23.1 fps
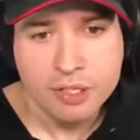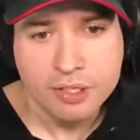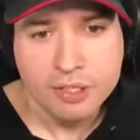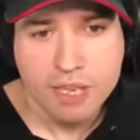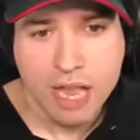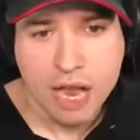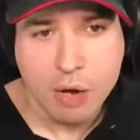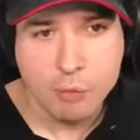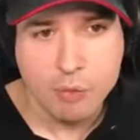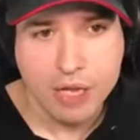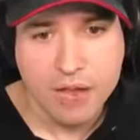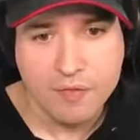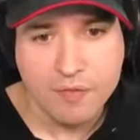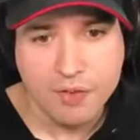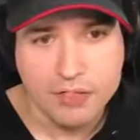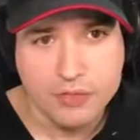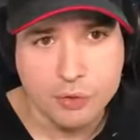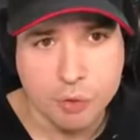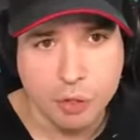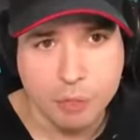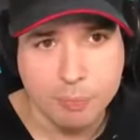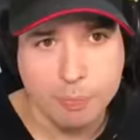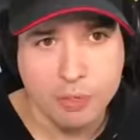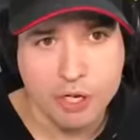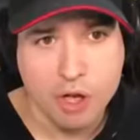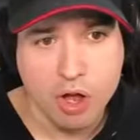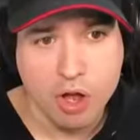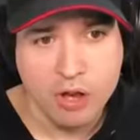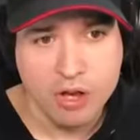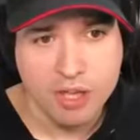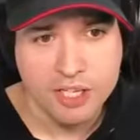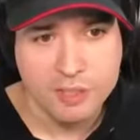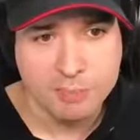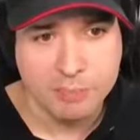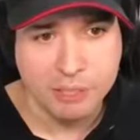Now we have a Scorpion
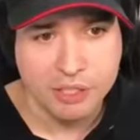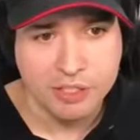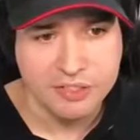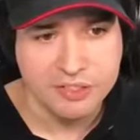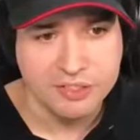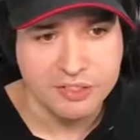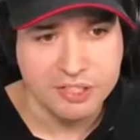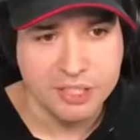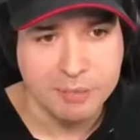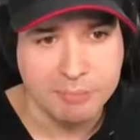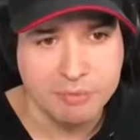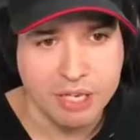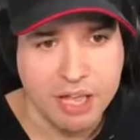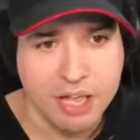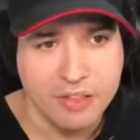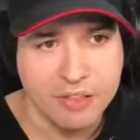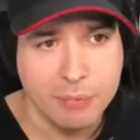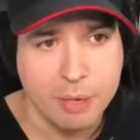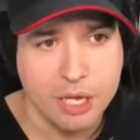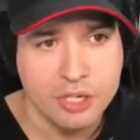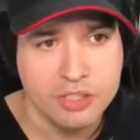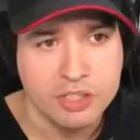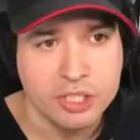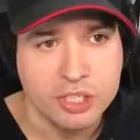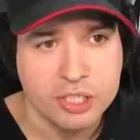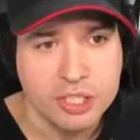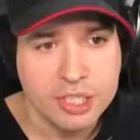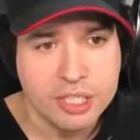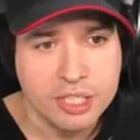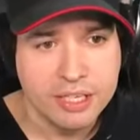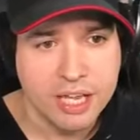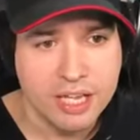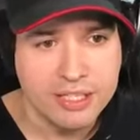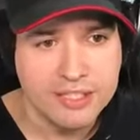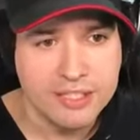on us because it's Team Deathmatch.
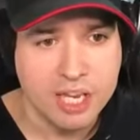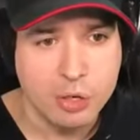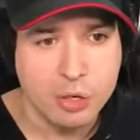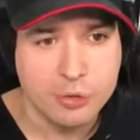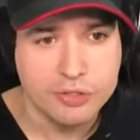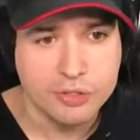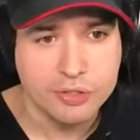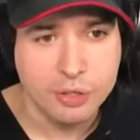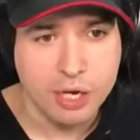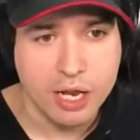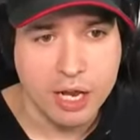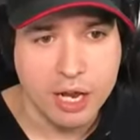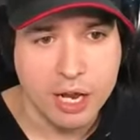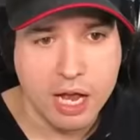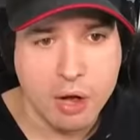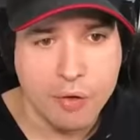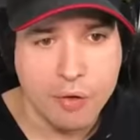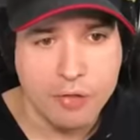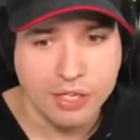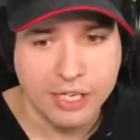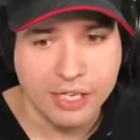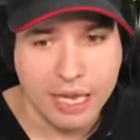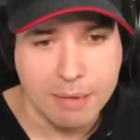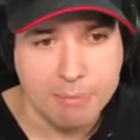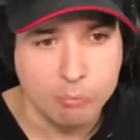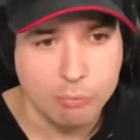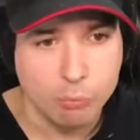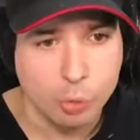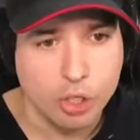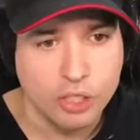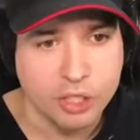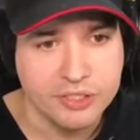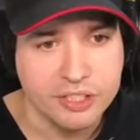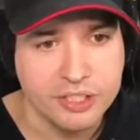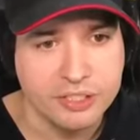That's how, it's, uh, how the game
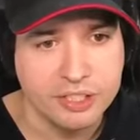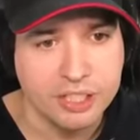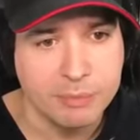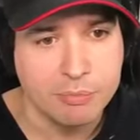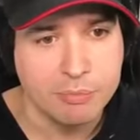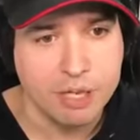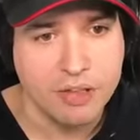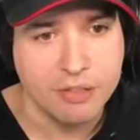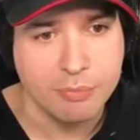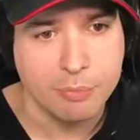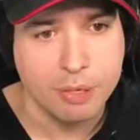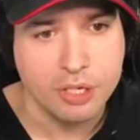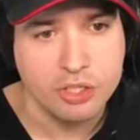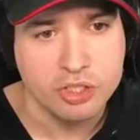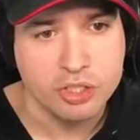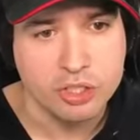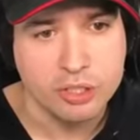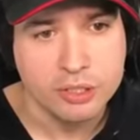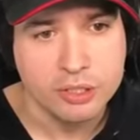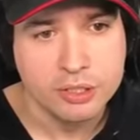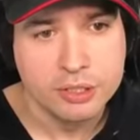works in Team Deathmatch.